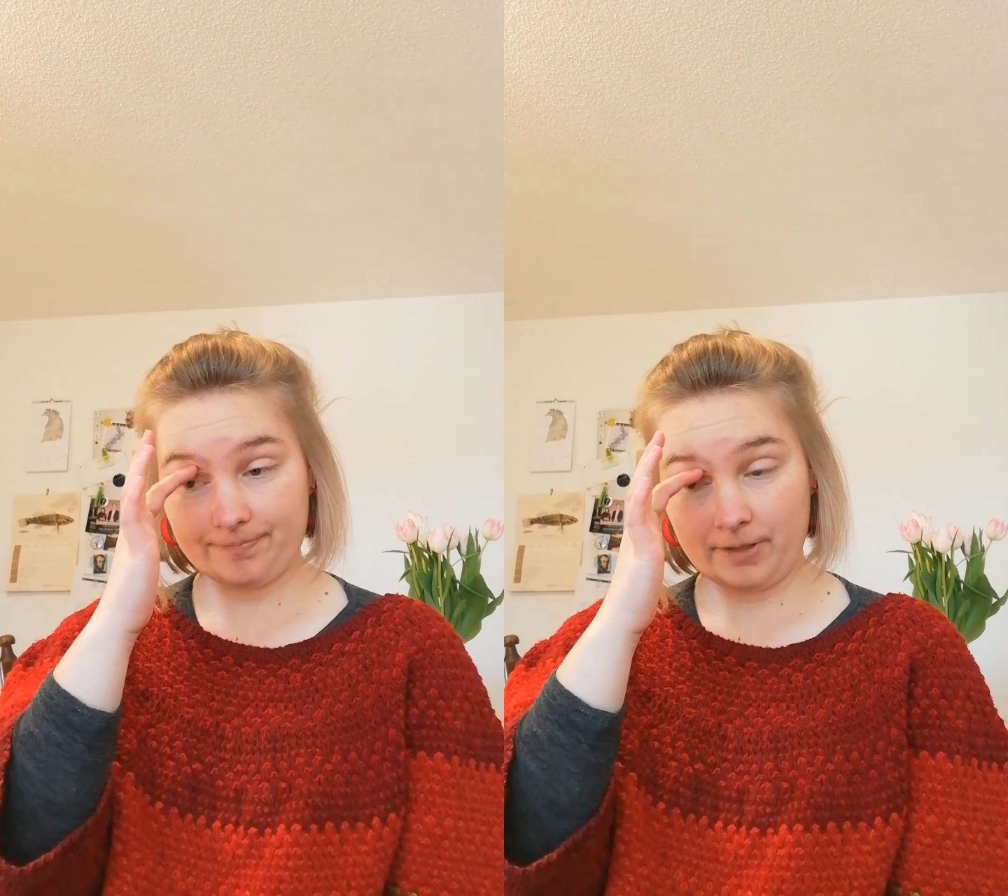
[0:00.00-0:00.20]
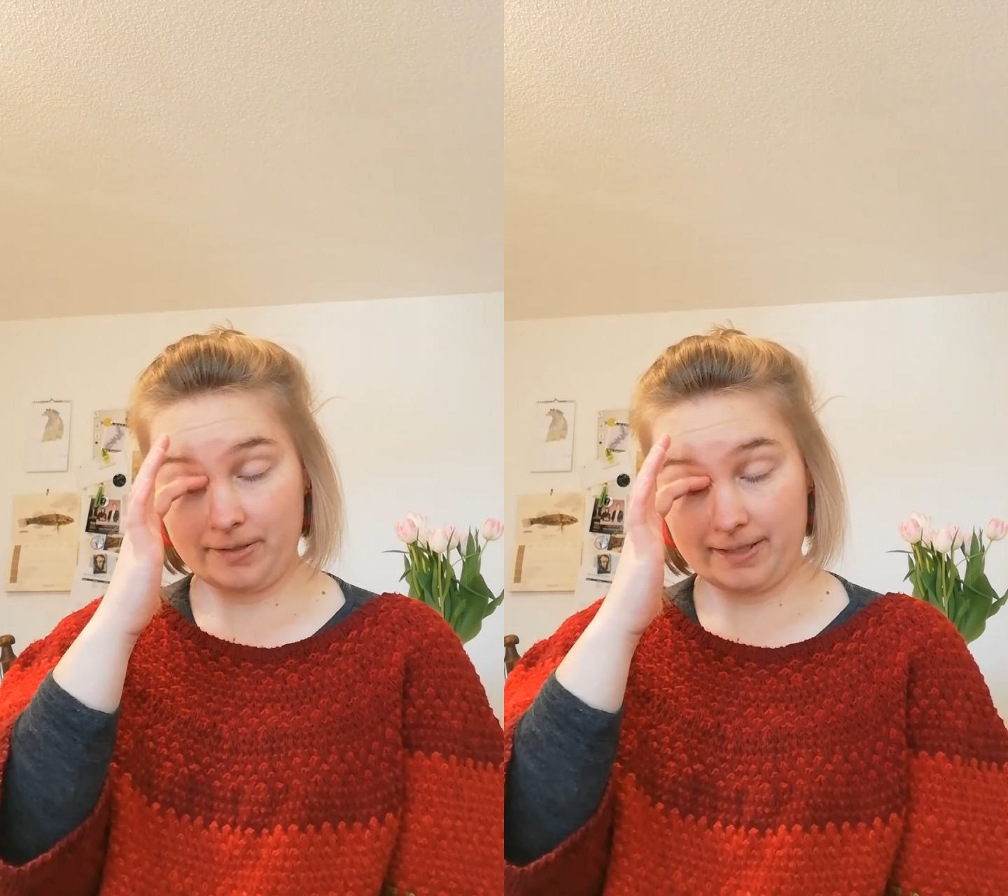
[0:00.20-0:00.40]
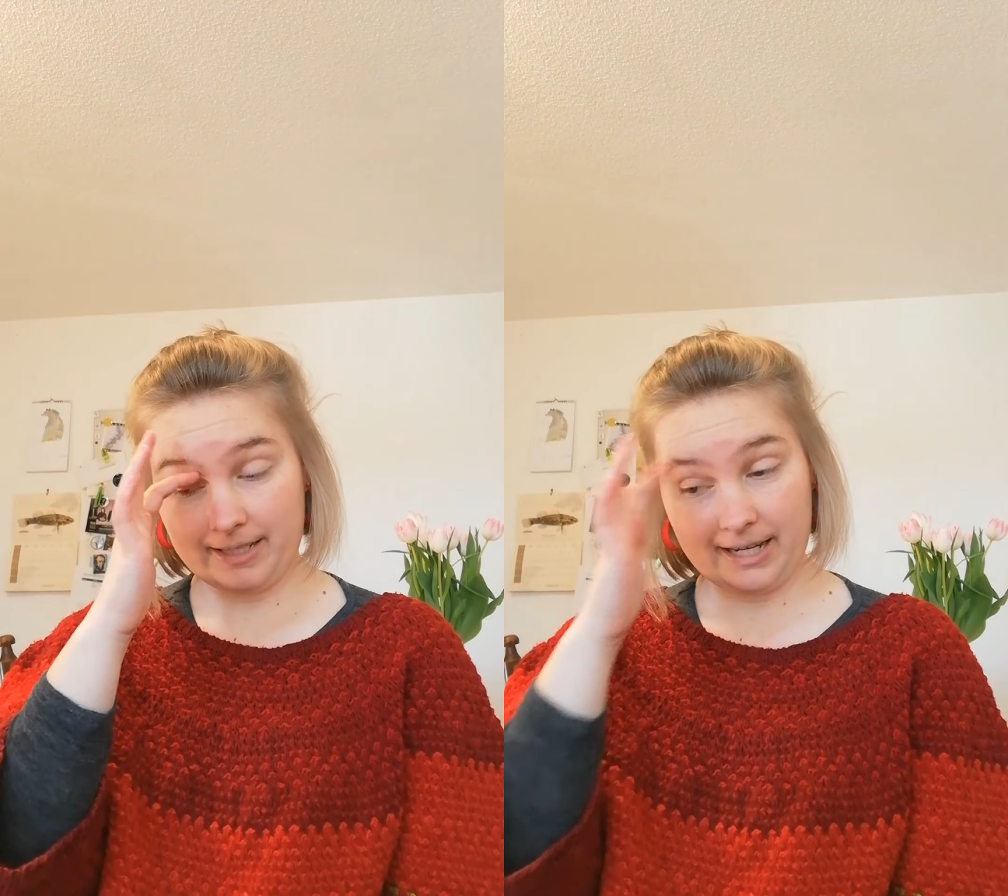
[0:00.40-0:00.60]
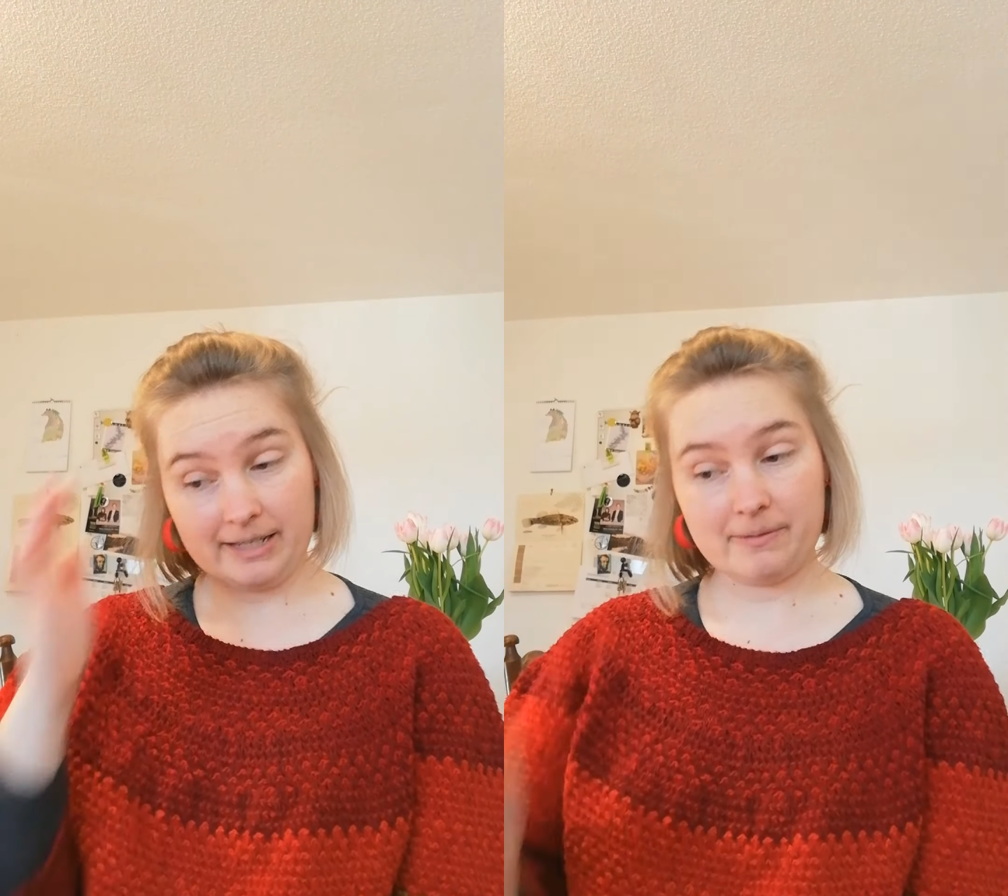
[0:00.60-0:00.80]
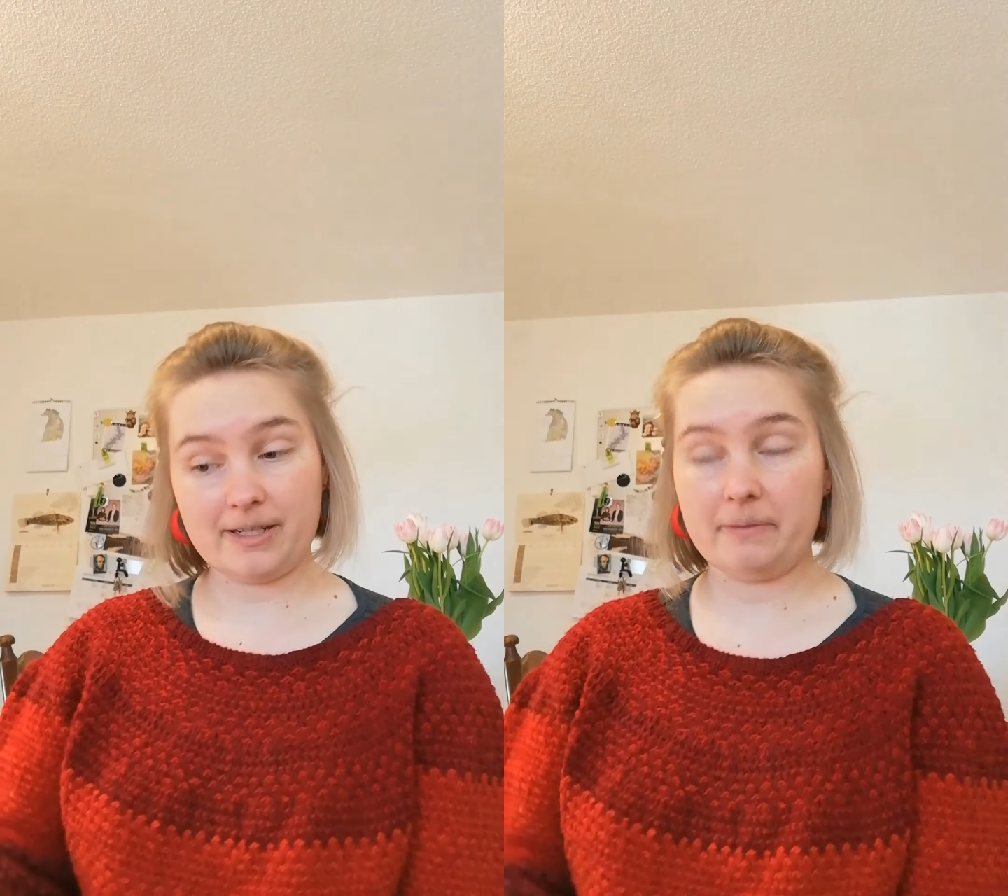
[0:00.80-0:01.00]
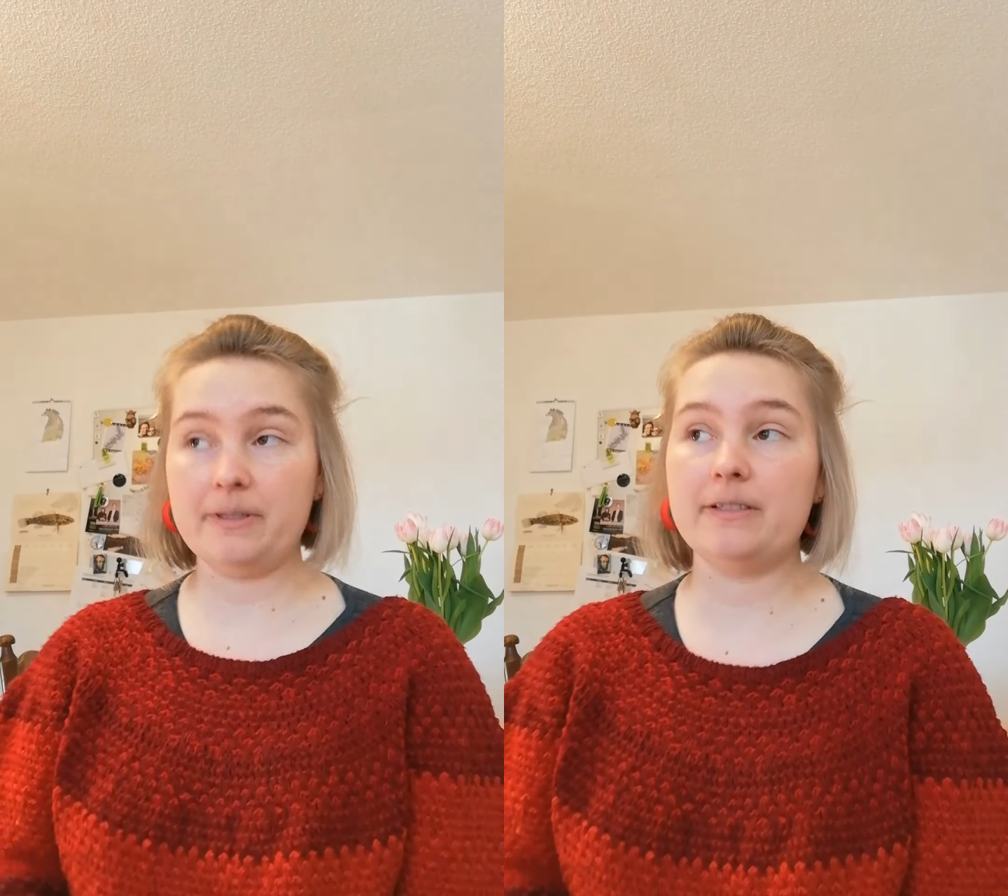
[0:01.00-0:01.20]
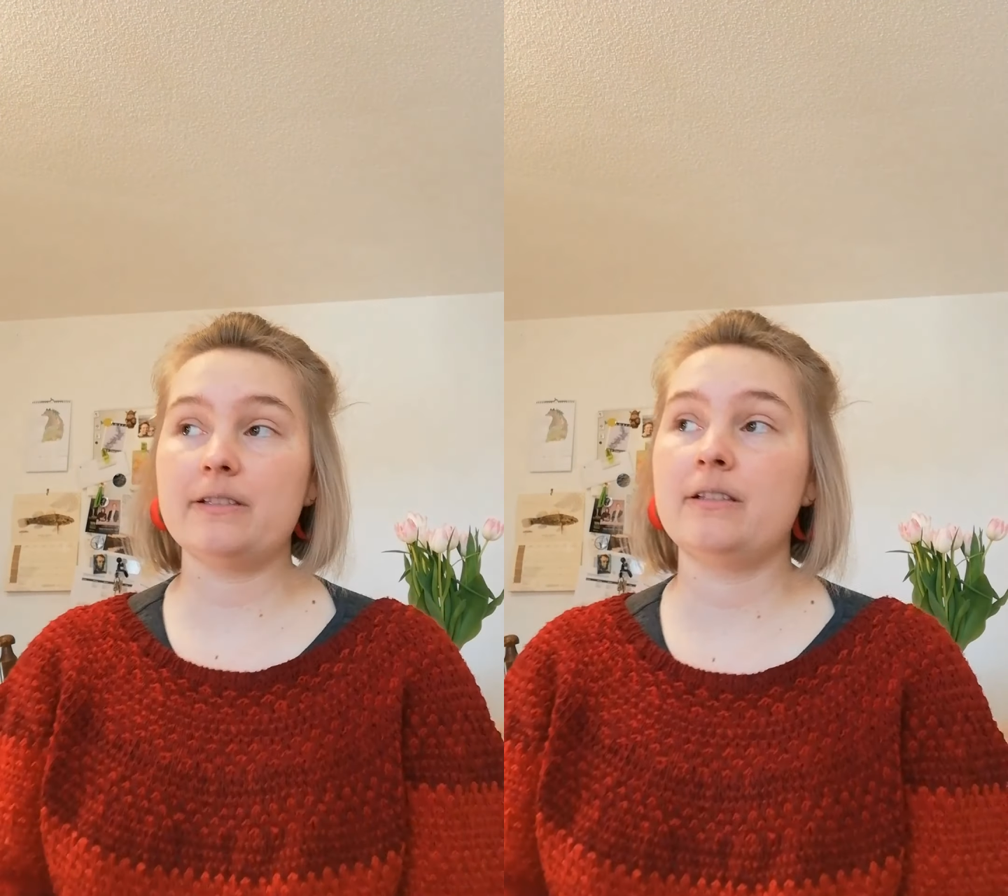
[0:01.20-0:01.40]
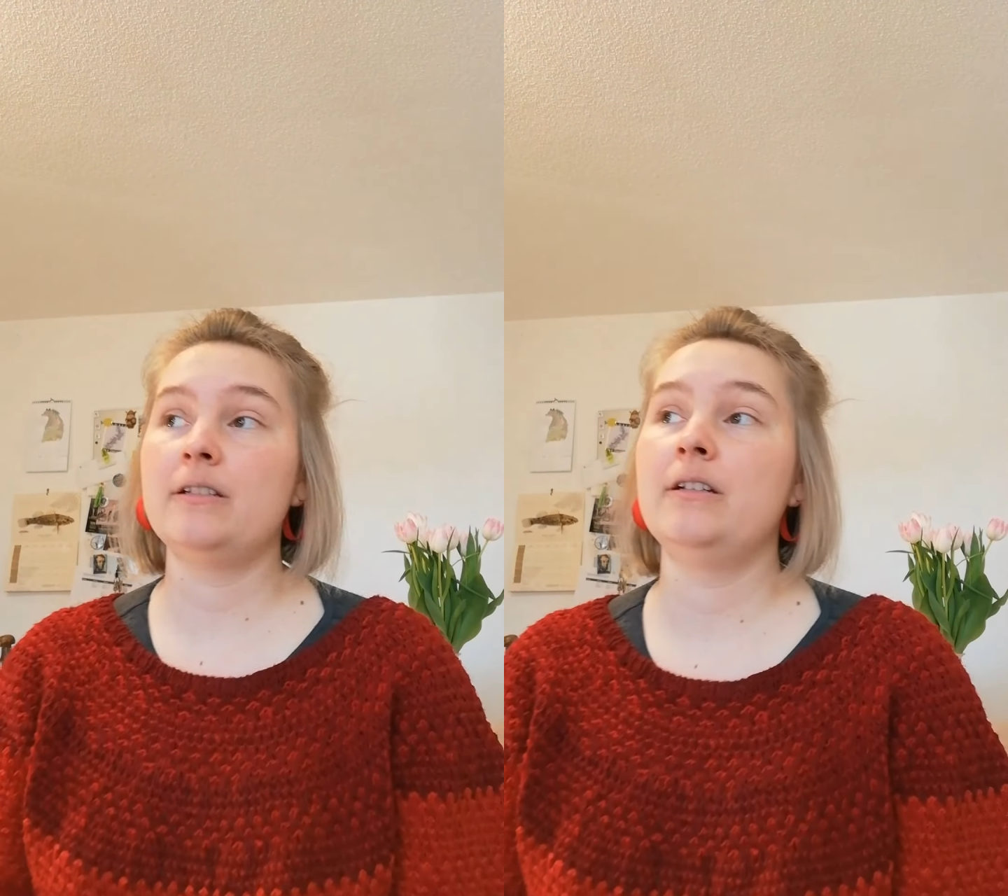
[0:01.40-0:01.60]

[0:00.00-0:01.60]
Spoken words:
to study when I was,